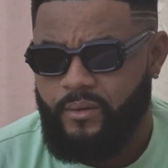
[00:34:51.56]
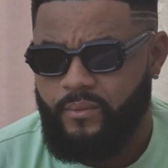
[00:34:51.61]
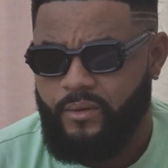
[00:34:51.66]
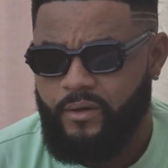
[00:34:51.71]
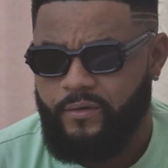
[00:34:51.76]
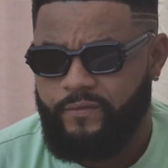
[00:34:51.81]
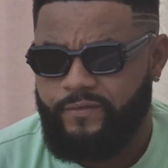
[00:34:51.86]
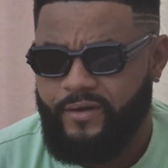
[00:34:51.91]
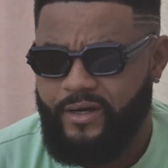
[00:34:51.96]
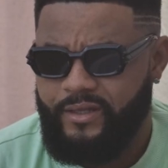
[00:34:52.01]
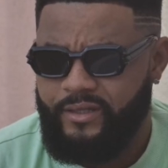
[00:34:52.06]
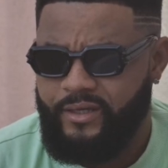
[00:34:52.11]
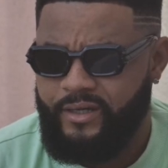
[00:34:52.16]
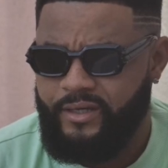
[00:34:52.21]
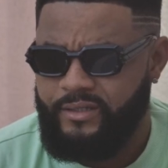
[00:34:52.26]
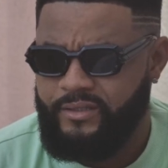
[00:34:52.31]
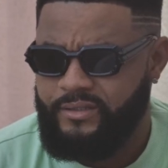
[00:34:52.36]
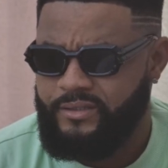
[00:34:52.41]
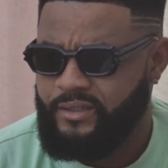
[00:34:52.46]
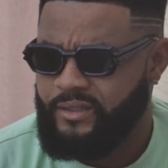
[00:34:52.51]
Well,
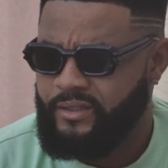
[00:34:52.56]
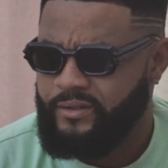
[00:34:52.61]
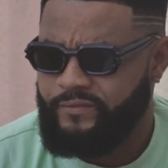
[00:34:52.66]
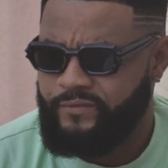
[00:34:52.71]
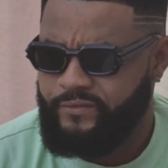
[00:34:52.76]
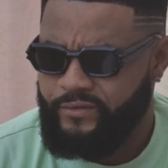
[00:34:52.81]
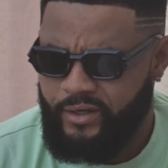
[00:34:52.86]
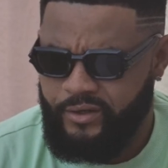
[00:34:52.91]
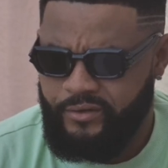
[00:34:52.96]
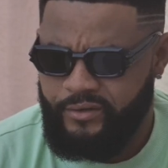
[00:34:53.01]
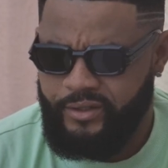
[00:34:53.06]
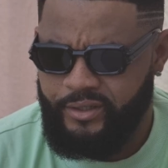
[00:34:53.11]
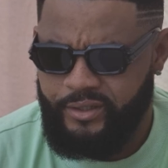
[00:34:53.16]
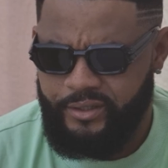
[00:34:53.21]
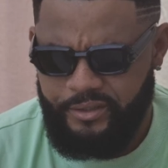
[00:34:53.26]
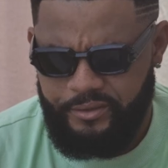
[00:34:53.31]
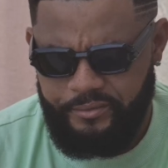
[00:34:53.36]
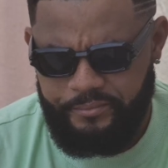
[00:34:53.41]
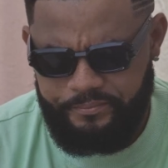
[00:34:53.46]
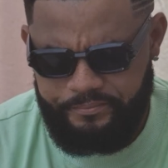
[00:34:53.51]
father is a
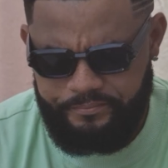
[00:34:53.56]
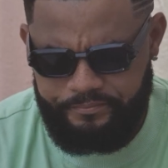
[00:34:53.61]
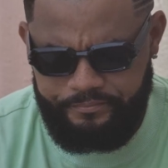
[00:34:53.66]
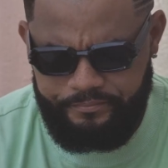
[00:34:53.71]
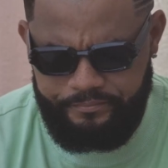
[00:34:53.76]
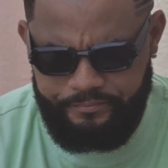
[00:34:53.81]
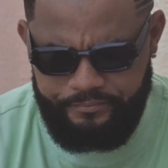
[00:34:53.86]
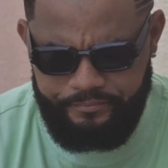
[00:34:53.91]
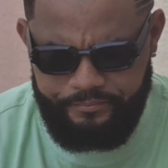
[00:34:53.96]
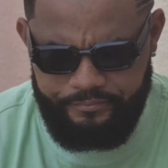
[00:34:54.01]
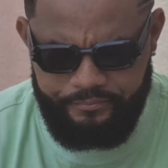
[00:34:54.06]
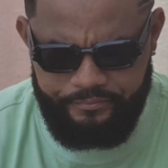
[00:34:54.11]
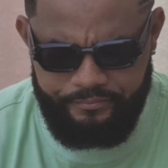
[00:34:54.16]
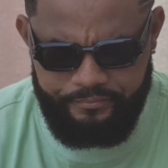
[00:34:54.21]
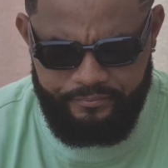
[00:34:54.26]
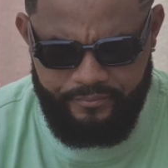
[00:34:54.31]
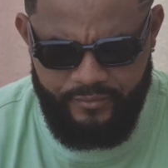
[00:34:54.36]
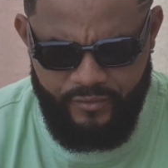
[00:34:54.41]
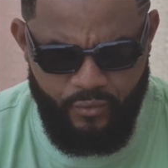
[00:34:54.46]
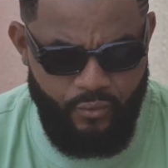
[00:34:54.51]
very
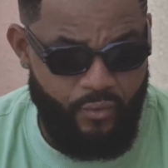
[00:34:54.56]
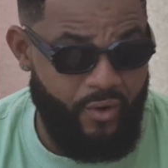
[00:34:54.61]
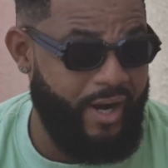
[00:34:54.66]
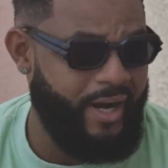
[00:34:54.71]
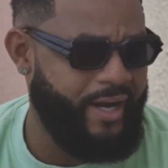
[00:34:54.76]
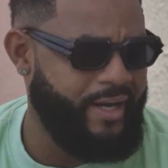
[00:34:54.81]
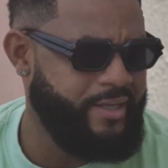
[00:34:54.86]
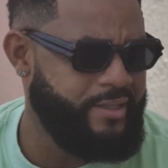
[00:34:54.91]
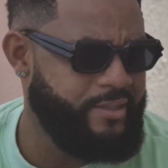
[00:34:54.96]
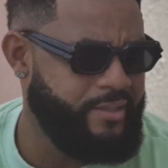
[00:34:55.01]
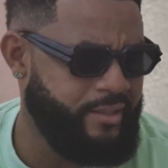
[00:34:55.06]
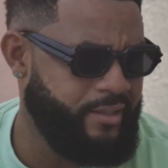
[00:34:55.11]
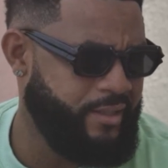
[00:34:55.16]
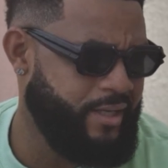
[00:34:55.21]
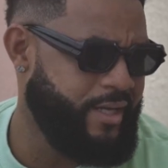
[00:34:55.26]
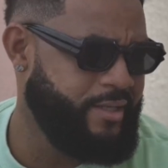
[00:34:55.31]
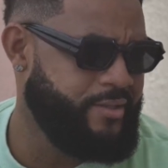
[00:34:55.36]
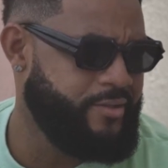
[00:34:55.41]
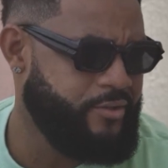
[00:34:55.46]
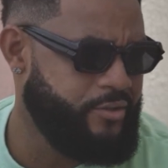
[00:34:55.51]
wise and
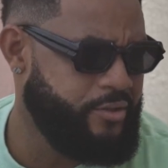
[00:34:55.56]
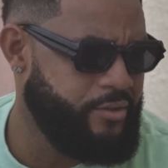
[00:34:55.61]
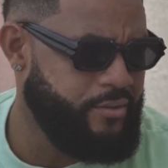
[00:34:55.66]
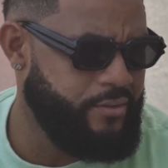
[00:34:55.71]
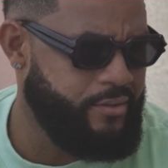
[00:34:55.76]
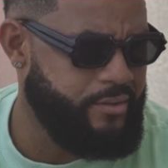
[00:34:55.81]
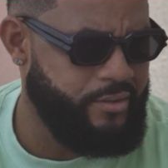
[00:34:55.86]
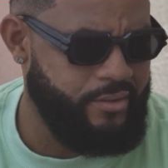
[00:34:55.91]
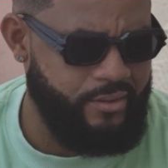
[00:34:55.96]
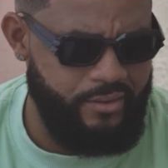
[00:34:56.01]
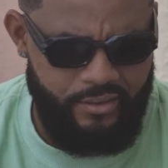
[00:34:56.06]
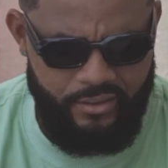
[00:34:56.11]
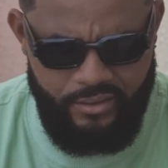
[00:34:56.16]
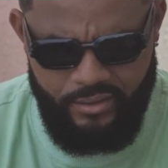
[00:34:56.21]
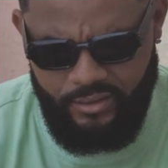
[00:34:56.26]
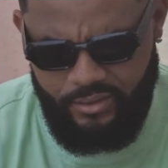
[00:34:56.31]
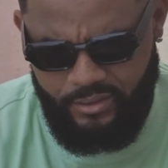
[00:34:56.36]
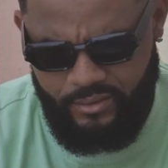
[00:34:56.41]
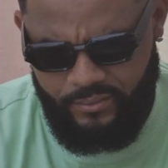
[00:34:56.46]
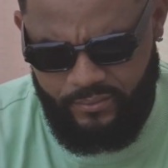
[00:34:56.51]
astute,
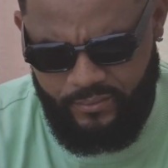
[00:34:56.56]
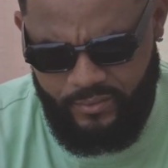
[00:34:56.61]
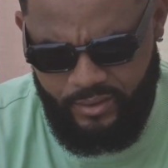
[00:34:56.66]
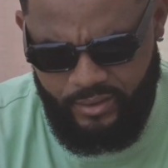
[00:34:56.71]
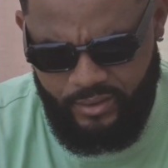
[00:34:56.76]
you know.